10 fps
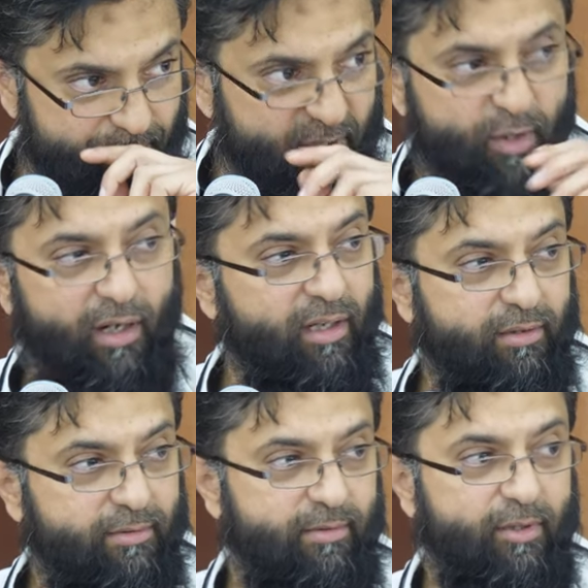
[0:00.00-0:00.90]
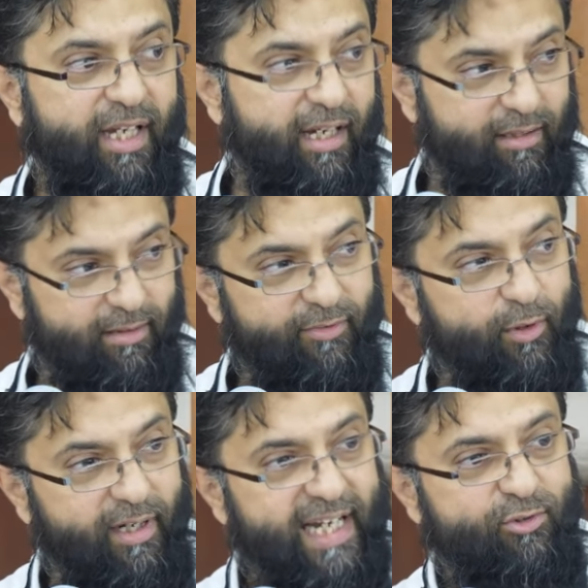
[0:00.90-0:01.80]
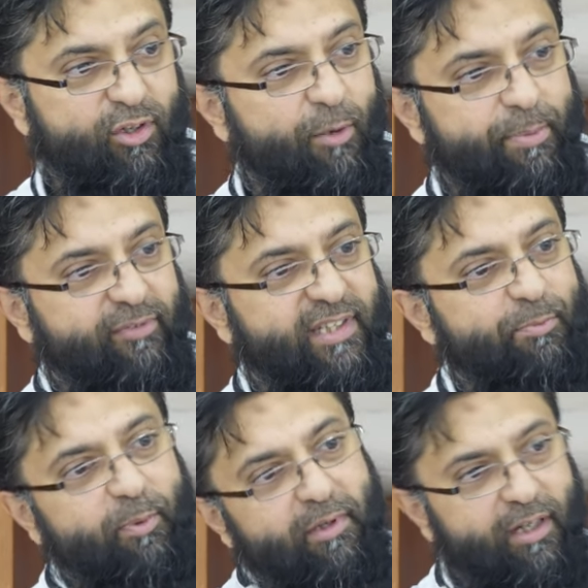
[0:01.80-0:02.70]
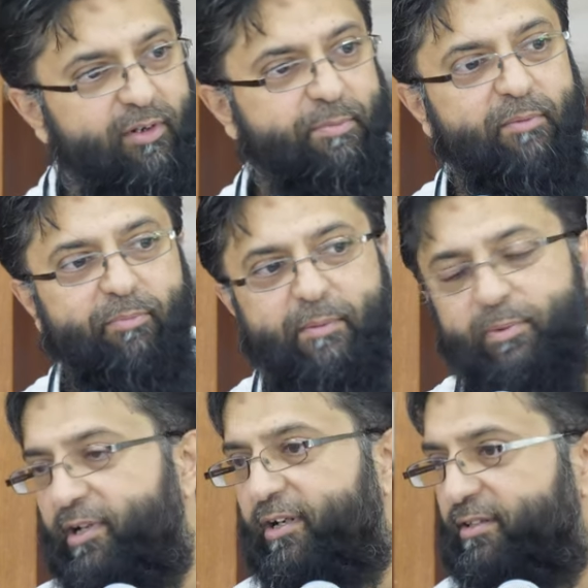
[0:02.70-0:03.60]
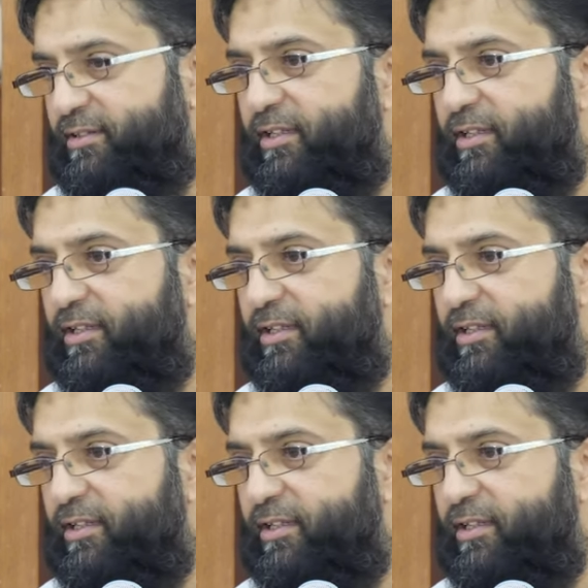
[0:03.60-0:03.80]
You cannot, okay, I've got an extra copy of this book, I'll rip some paper out.